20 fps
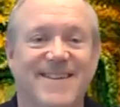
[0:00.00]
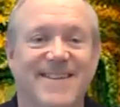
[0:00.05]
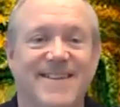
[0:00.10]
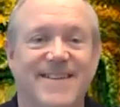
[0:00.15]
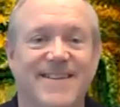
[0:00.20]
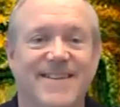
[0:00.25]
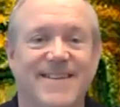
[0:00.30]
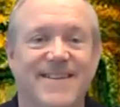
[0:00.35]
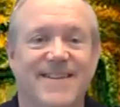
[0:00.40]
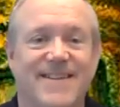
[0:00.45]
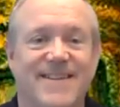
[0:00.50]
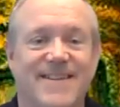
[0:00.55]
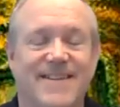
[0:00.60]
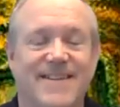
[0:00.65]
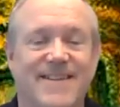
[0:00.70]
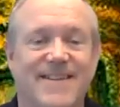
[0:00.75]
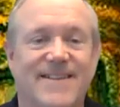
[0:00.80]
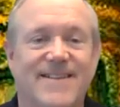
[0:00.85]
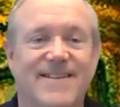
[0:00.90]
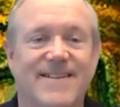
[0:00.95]

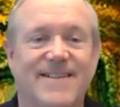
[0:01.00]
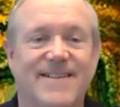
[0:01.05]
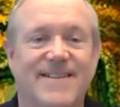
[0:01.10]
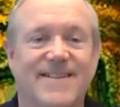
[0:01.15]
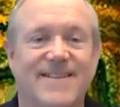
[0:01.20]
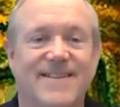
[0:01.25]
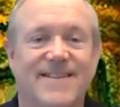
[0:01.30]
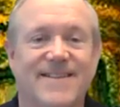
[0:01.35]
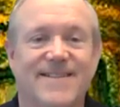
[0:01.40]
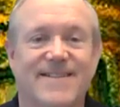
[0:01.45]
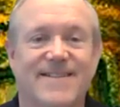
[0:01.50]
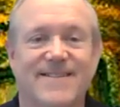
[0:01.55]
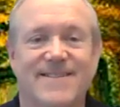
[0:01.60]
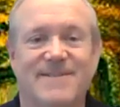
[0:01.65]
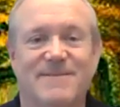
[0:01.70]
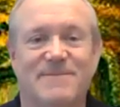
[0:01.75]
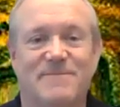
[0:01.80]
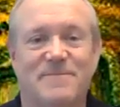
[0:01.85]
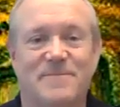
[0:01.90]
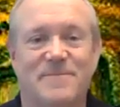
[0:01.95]

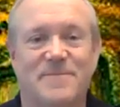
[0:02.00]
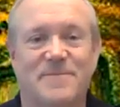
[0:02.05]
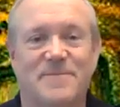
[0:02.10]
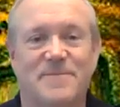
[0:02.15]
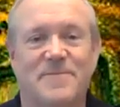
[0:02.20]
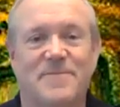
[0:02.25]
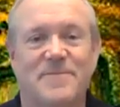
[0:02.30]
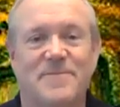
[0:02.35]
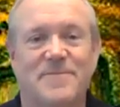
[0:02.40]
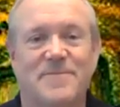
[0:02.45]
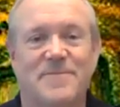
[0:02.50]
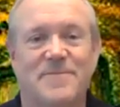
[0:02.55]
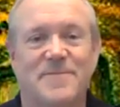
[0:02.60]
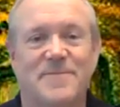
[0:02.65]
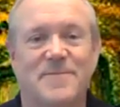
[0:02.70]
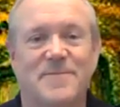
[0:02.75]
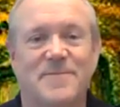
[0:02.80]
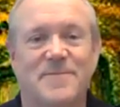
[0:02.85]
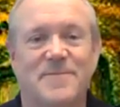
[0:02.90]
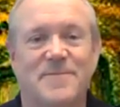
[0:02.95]

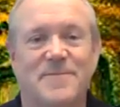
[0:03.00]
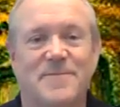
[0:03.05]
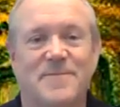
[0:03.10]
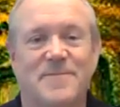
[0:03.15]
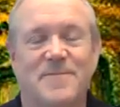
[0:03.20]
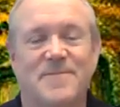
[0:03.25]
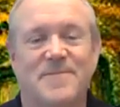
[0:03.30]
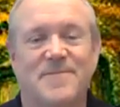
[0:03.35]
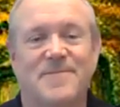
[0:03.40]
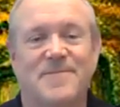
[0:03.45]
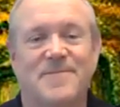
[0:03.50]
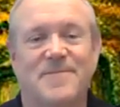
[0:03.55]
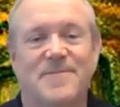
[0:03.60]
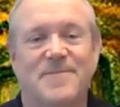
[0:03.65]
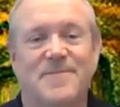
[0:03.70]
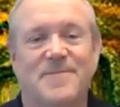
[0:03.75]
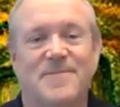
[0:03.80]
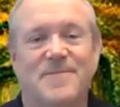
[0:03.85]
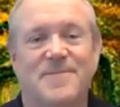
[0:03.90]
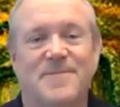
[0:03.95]

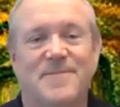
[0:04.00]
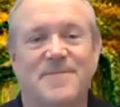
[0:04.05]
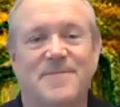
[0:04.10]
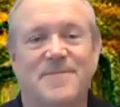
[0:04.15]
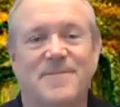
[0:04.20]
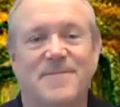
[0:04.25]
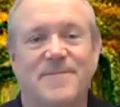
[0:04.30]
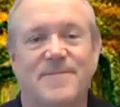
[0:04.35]
The person shown says nothing.